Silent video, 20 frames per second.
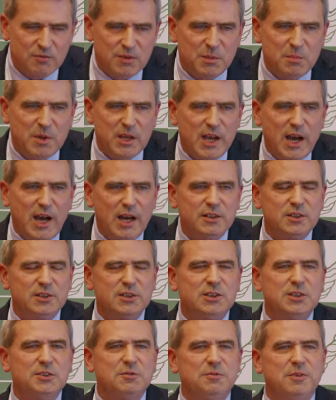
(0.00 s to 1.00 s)
we may
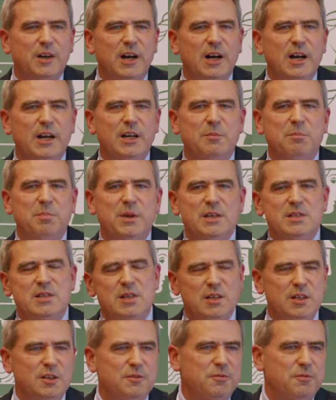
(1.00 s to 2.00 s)
identify
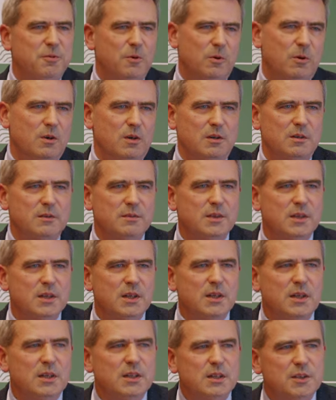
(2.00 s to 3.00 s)
basically four
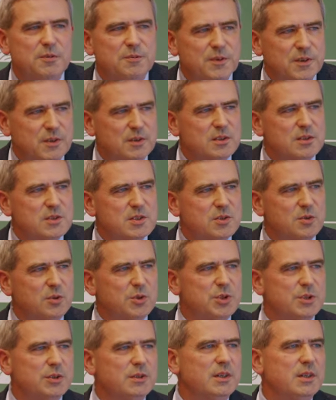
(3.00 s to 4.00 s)
different
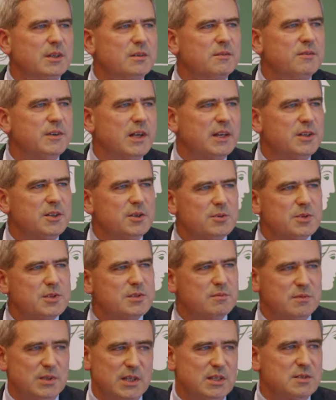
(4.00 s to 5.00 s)
social
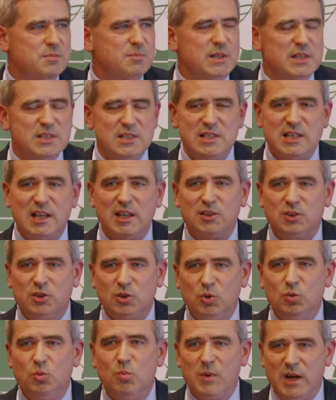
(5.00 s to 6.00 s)
values. That means
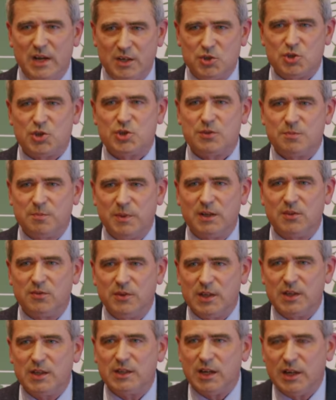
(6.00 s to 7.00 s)
not too much, but
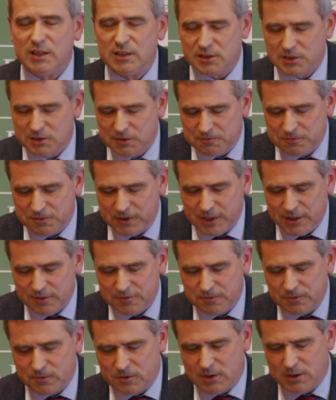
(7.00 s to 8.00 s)
we can identify
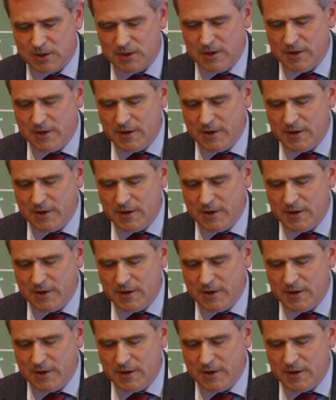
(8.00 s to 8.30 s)
four.